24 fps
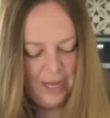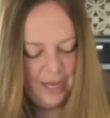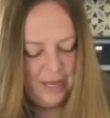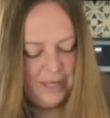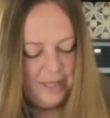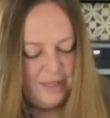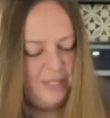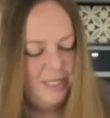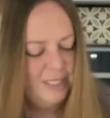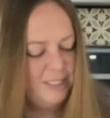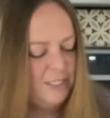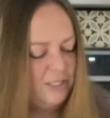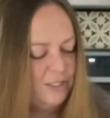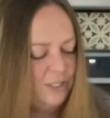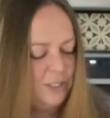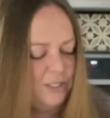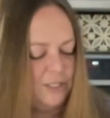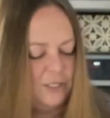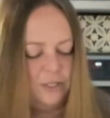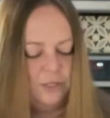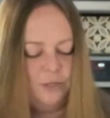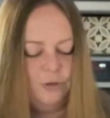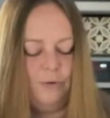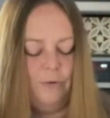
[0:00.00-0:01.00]
This is
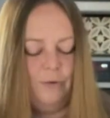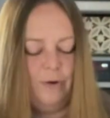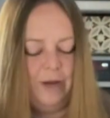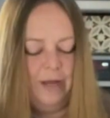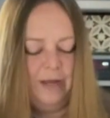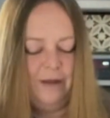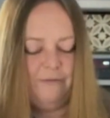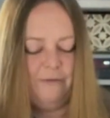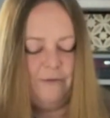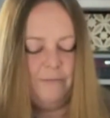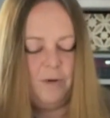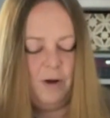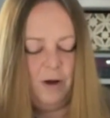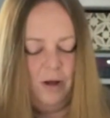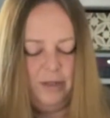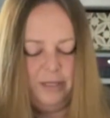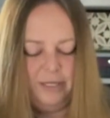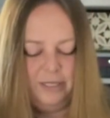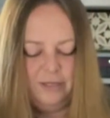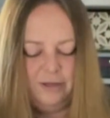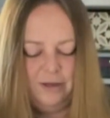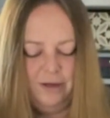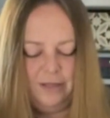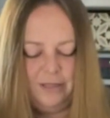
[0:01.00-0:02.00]
just a toy from
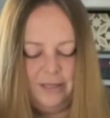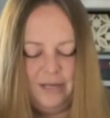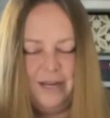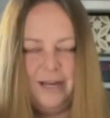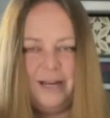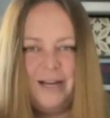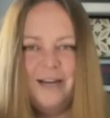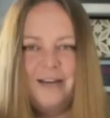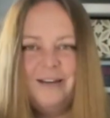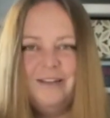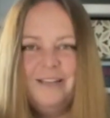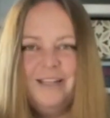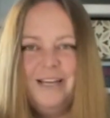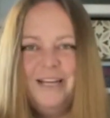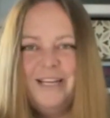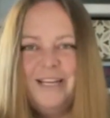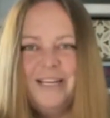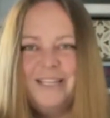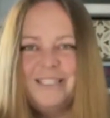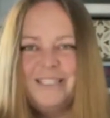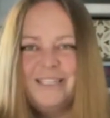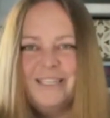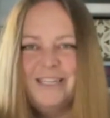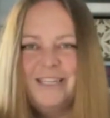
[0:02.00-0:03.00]
Ollie Dog that I kind of like.
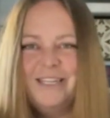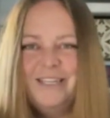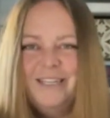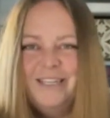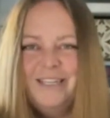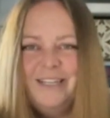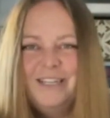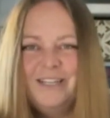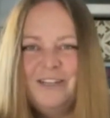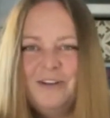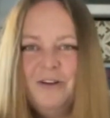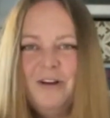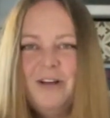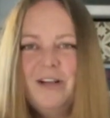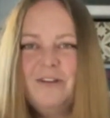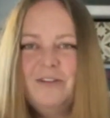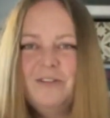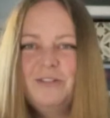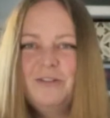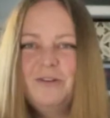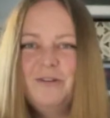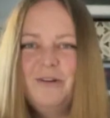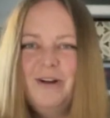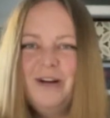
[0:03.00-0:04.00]
It's a crinkle
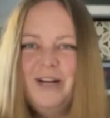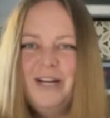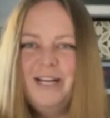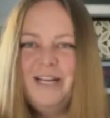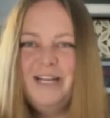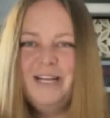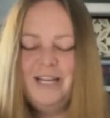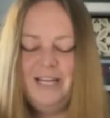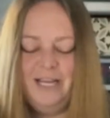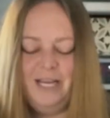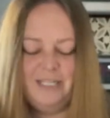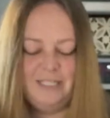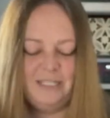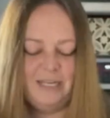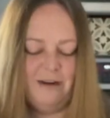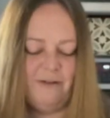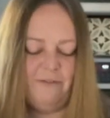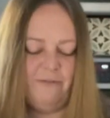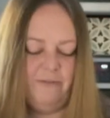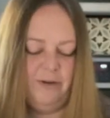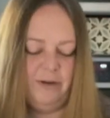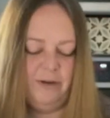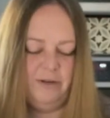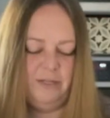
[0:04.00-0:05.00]
toy. It's kind
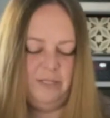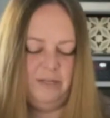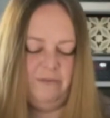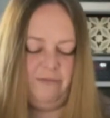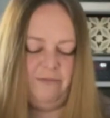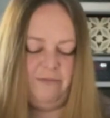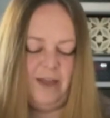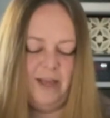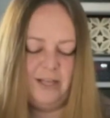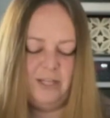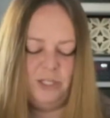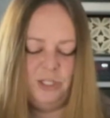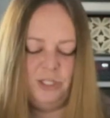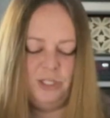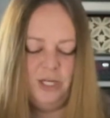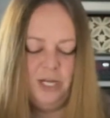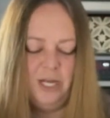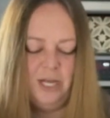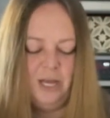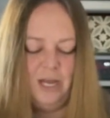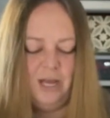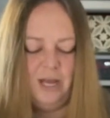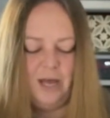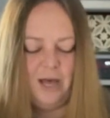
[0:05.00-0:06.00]
of fun to fetch.
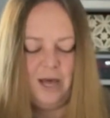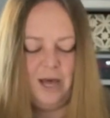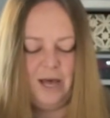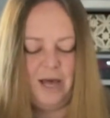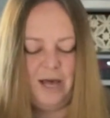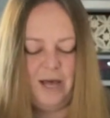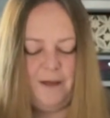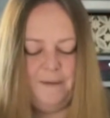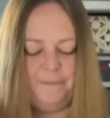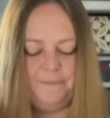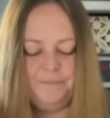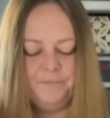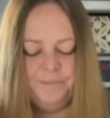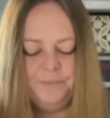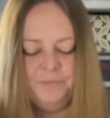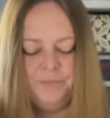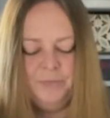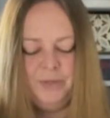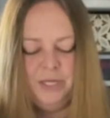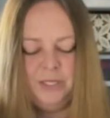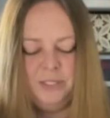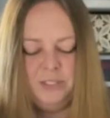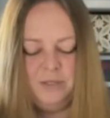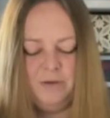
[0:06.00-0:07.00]

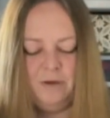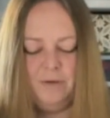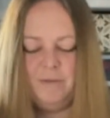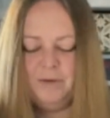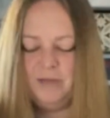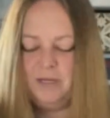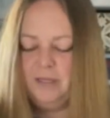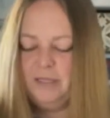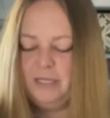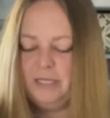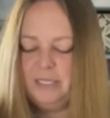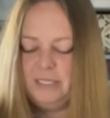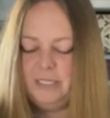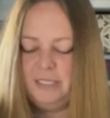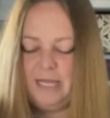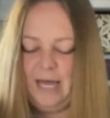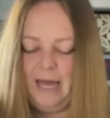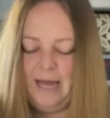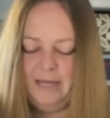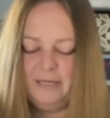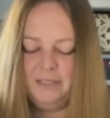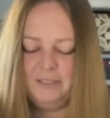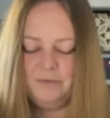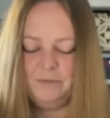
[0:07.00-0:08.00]
So I'll put a link to
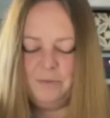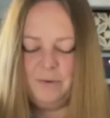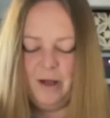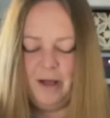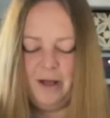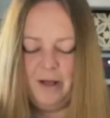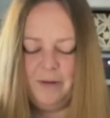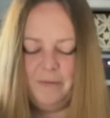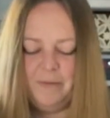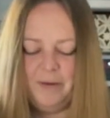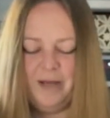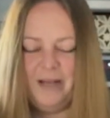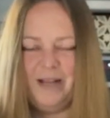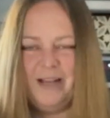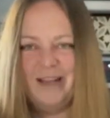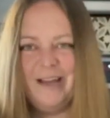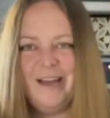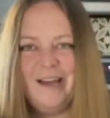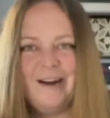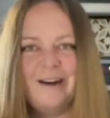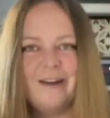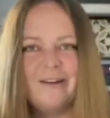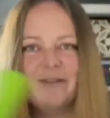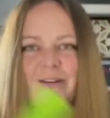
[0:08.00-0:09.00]
that as well, but
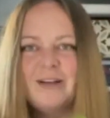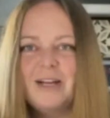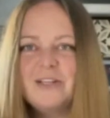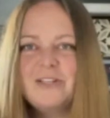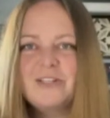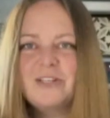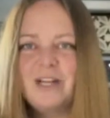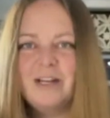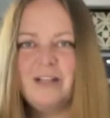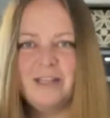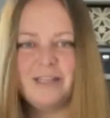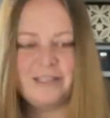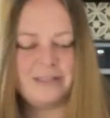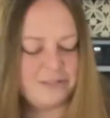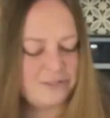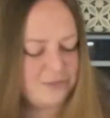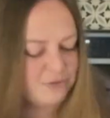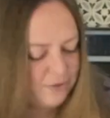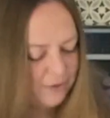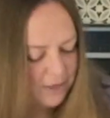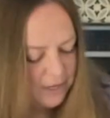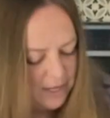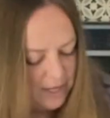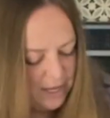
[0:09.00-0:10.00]
I don't know. I just kind of like this
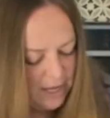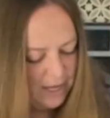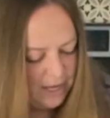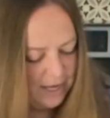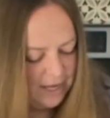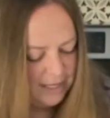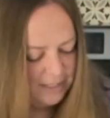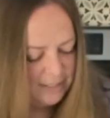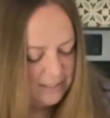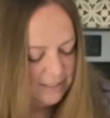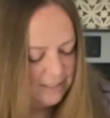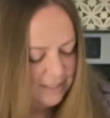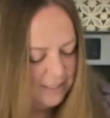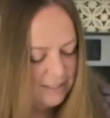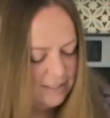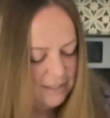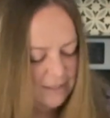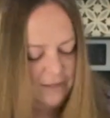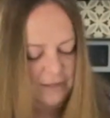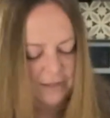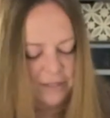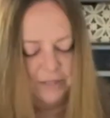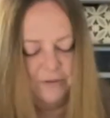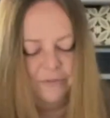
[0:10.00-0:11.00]
toy. It's a
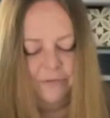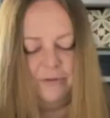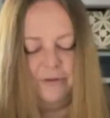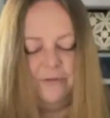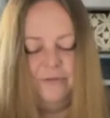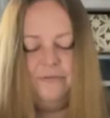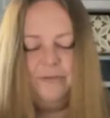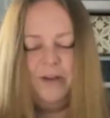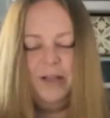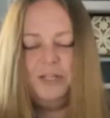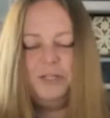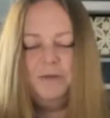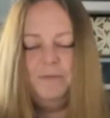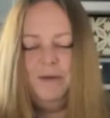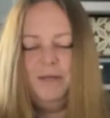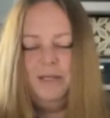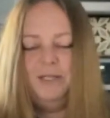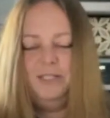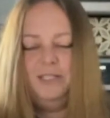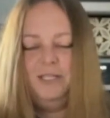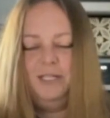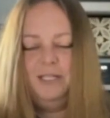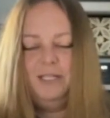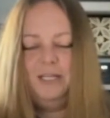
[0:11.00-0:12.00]
good for fetch
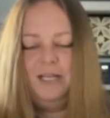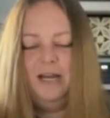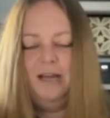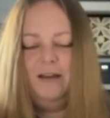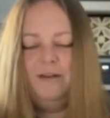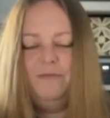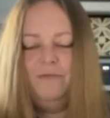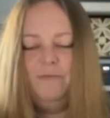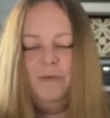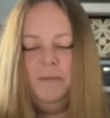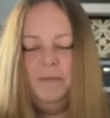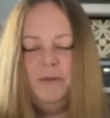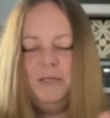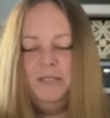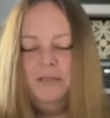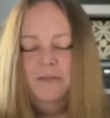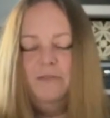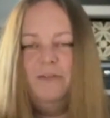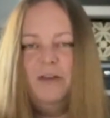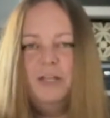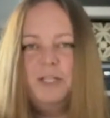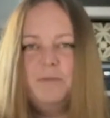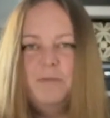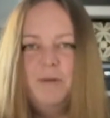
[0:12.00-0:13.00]
because it kind of mimics a
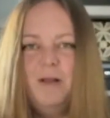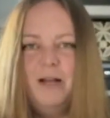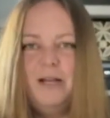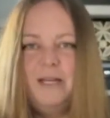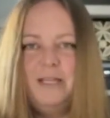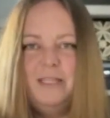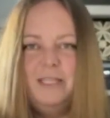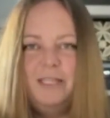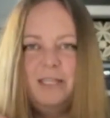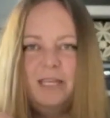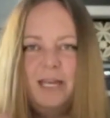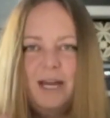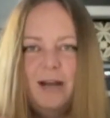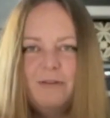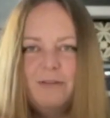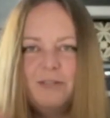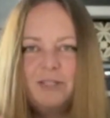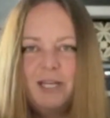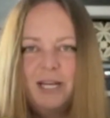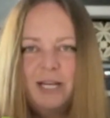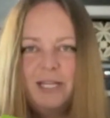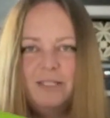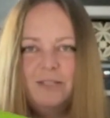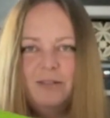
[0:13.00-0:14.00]
fetch block in that the
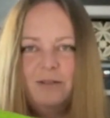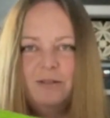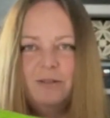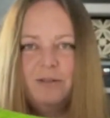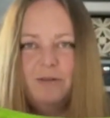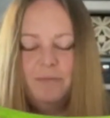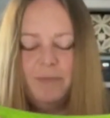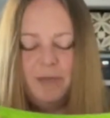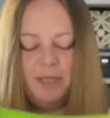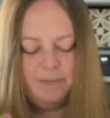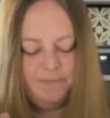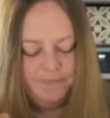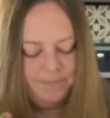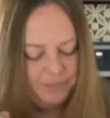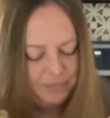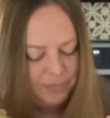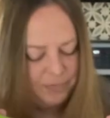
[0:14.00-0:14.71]
outsides are a little bit